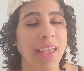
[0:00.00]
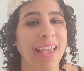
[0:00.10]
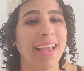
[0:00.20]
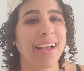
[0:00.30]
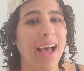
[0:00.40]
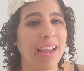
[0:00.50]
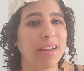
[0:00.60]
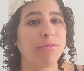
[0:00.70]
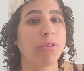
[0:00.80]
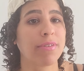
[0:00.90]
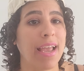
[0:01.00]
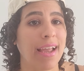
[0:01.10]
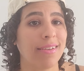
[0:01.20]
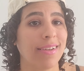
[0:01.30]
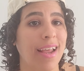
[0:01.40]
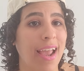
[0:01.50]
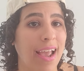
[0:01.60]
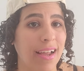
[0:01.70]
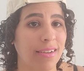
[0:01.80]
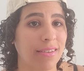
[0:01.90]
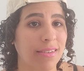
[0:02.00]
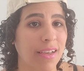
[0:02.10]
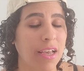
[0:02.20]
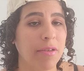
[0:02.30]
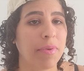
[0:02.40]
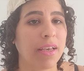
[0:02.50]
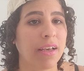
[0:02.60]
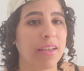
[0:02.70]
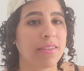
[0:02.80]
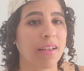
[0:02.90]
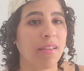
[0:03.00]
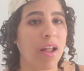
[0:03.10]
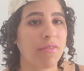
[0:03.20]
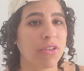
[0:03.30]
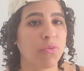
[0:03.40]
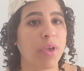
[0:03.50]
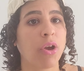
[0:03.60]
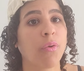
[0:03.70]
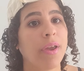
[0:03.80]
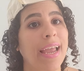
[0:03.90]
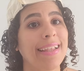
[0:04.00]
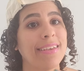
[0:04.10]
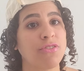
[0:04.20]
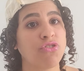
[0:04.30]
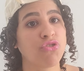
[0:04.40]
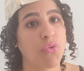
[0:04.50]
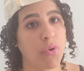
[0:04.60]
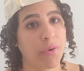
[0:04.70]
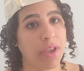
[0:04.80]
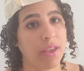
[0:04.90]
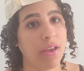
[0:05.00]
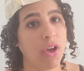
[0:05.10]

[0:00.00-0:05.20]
it kind of goes hand in hand, because a lot of us, we create this story